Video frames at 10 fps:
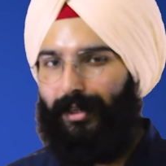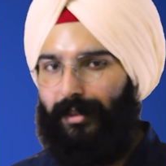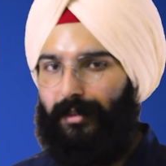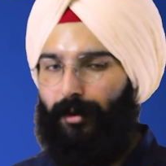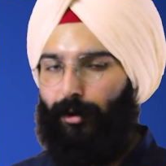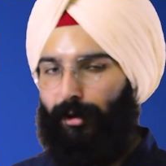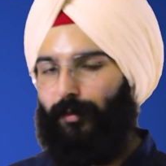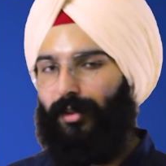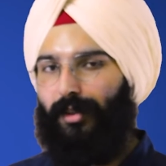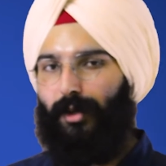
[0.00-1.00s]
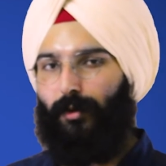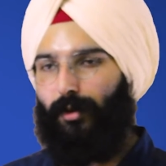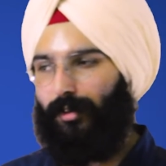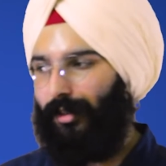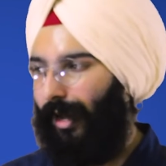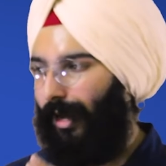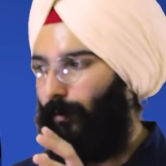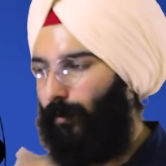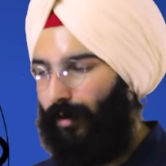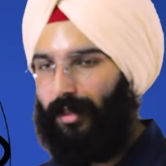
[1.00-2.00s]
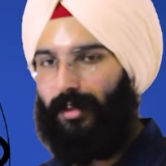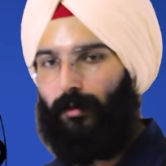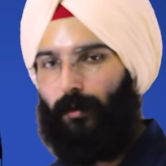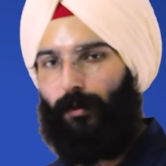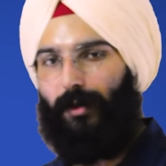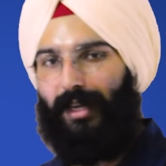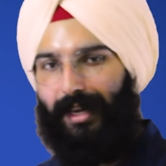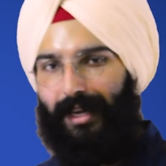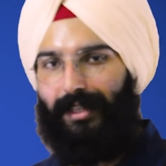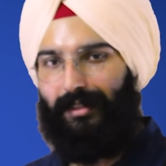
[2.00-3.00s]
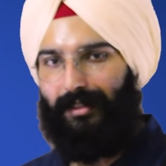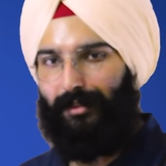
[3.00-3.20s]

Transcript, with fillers: is the autumnal equinox and with this what we can